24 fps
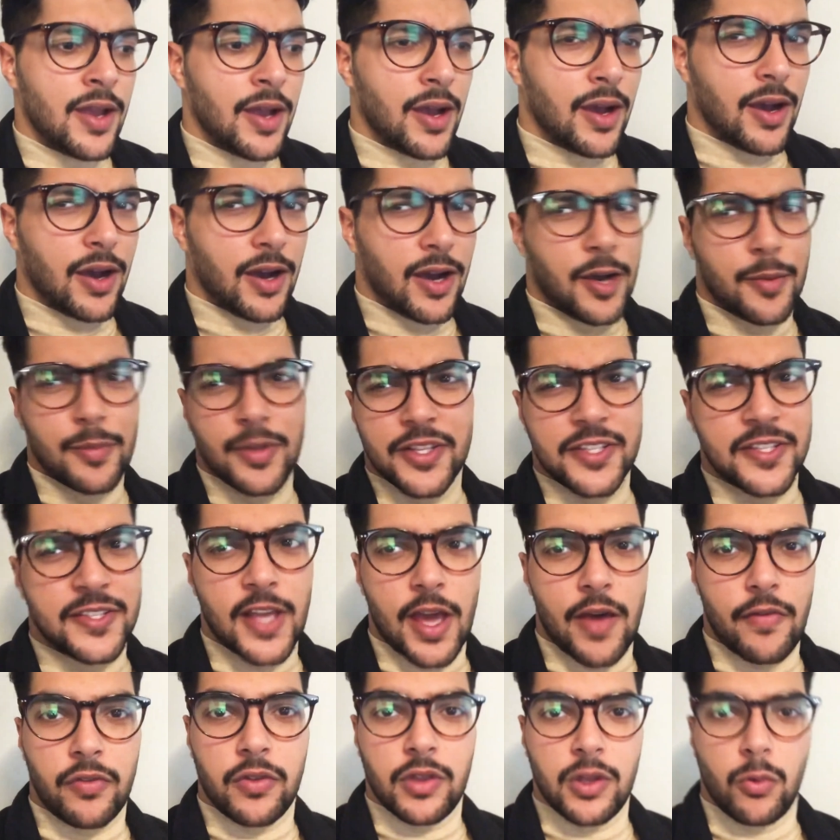Um, it's
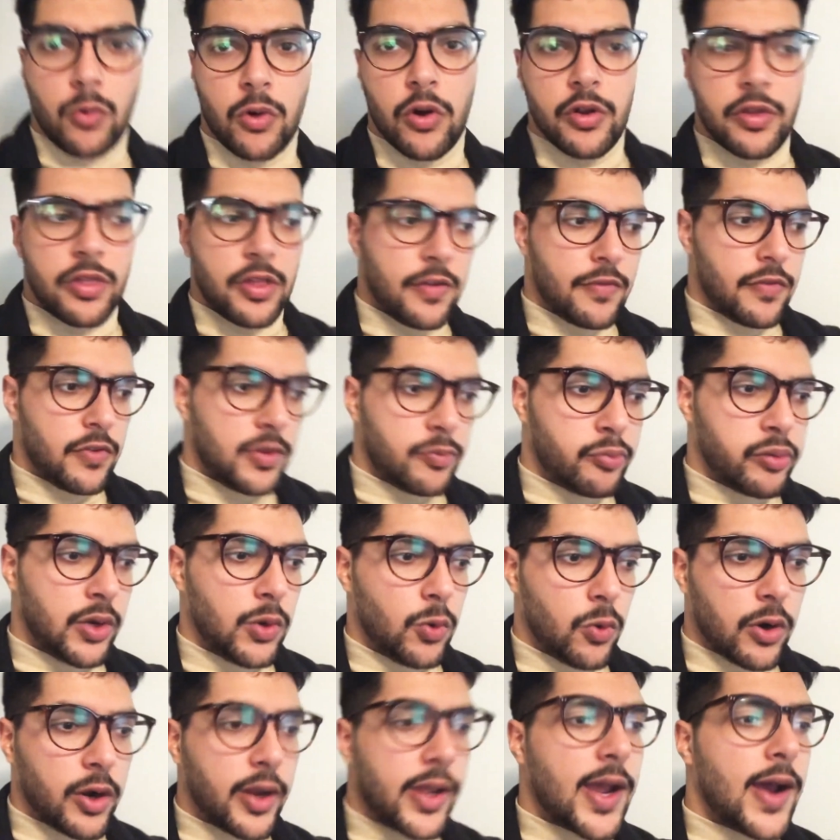definitely worth it for the
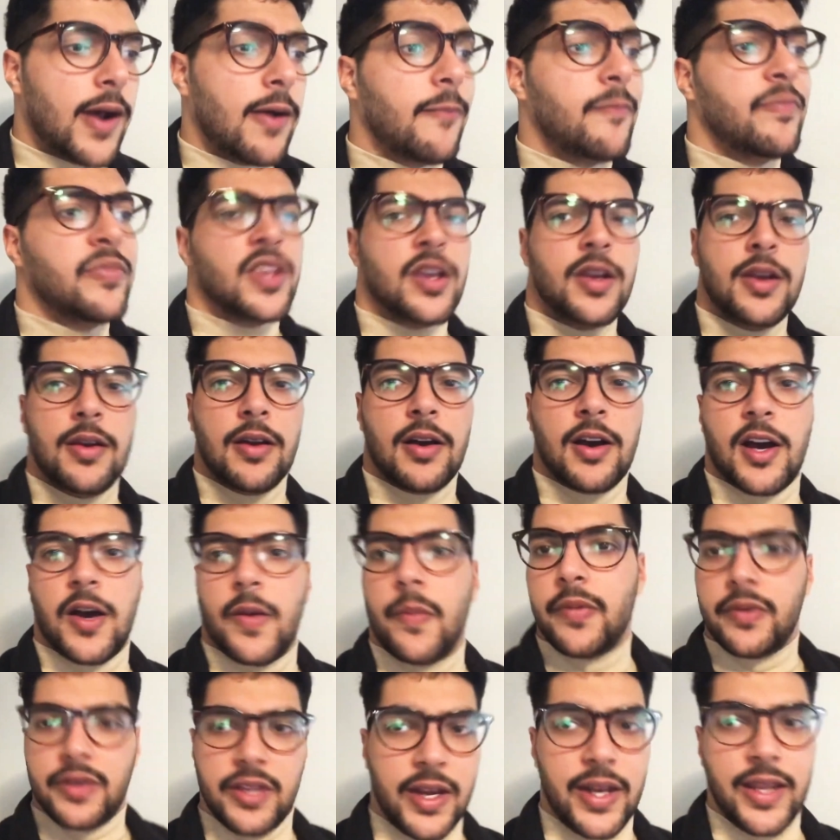pre-workout.
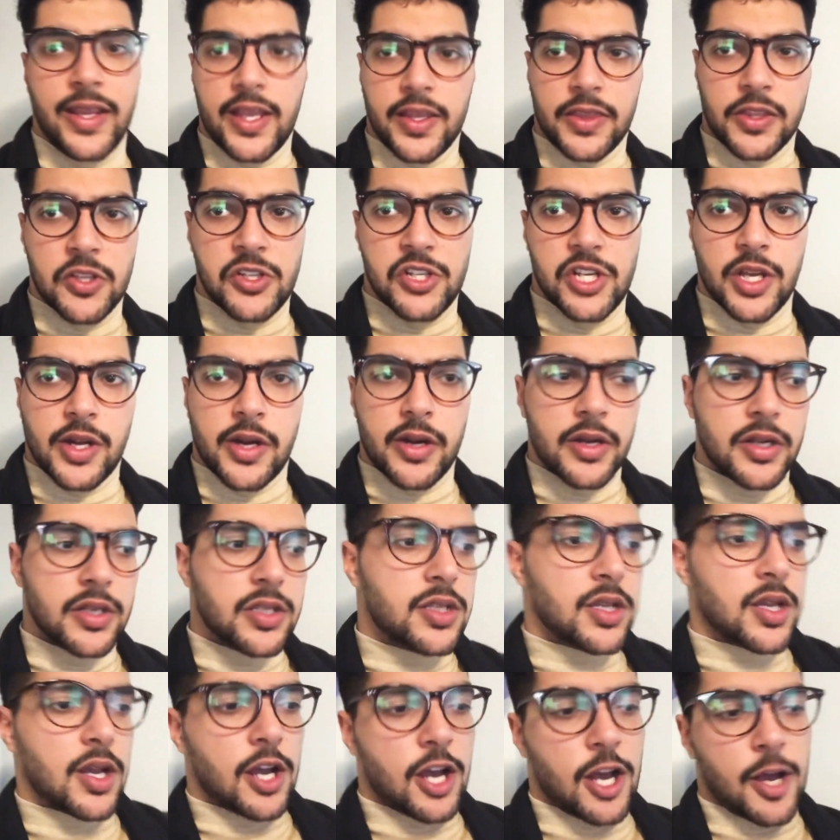Um, didn't get the jitters.
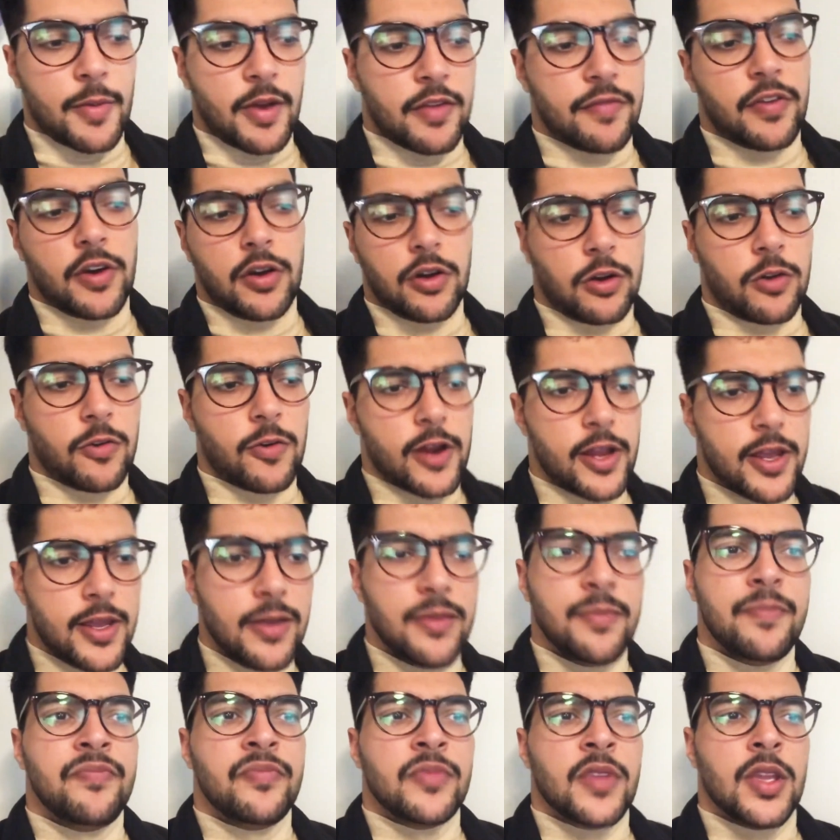Um, I felt
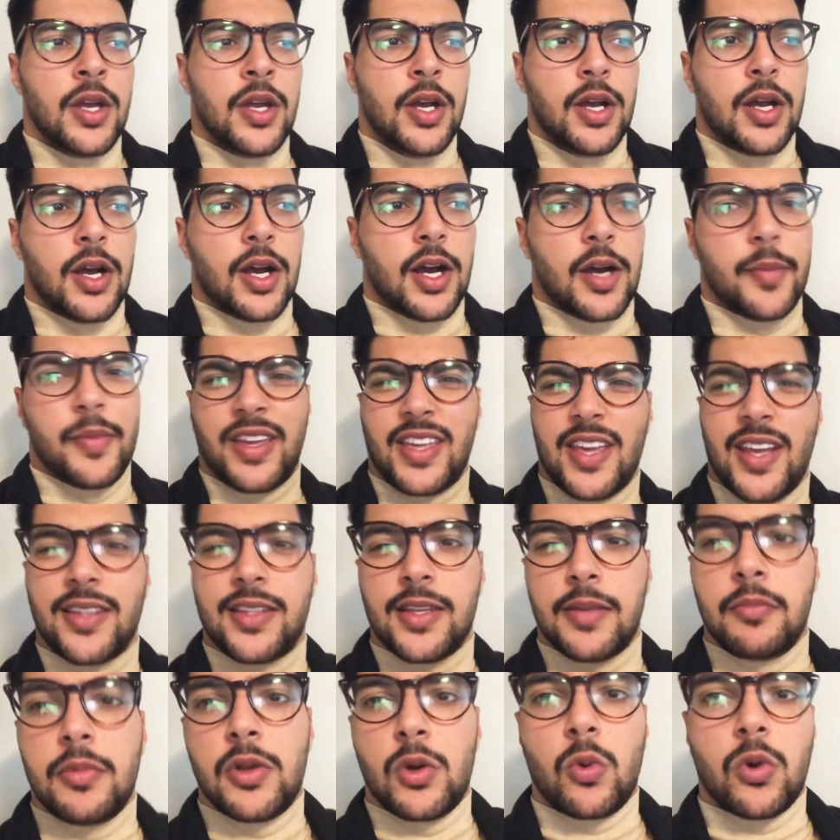great. Um, it kicked
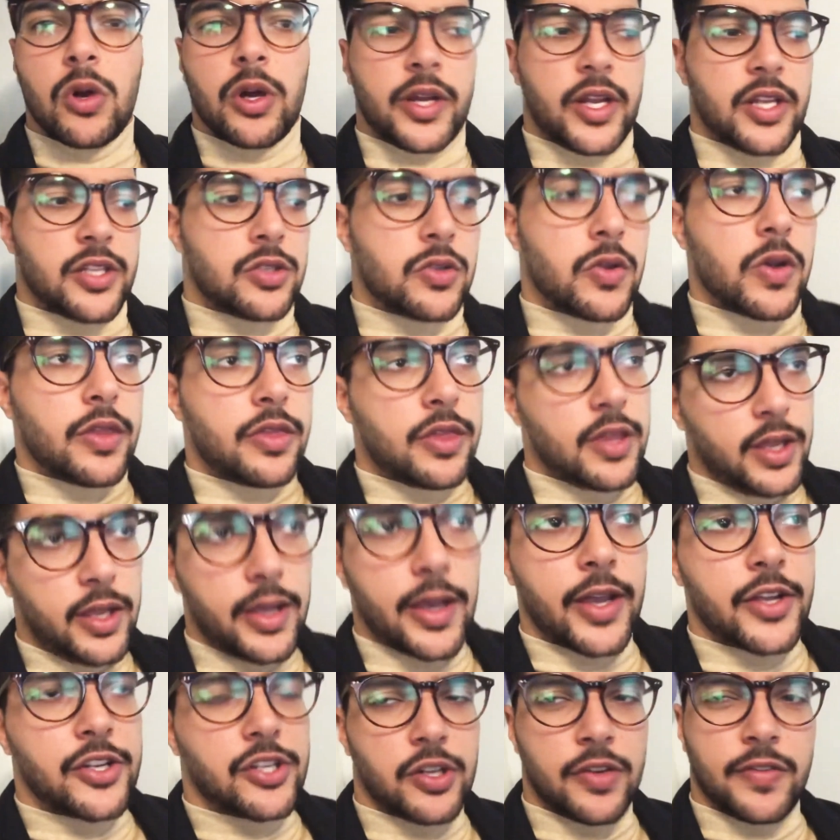in mid-workout, so I think
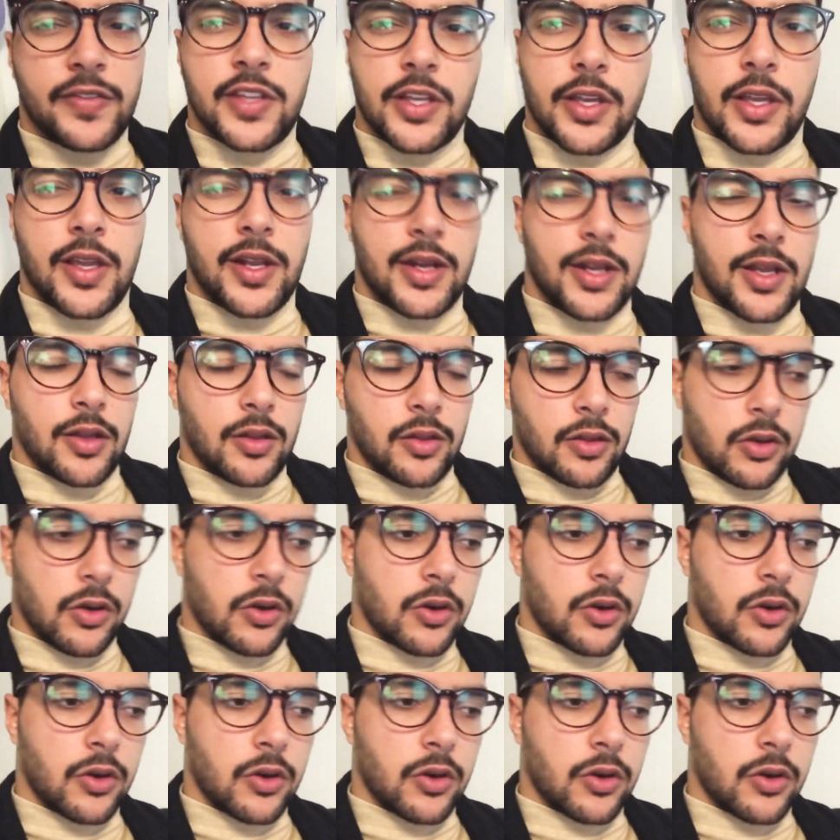I should have taken it a little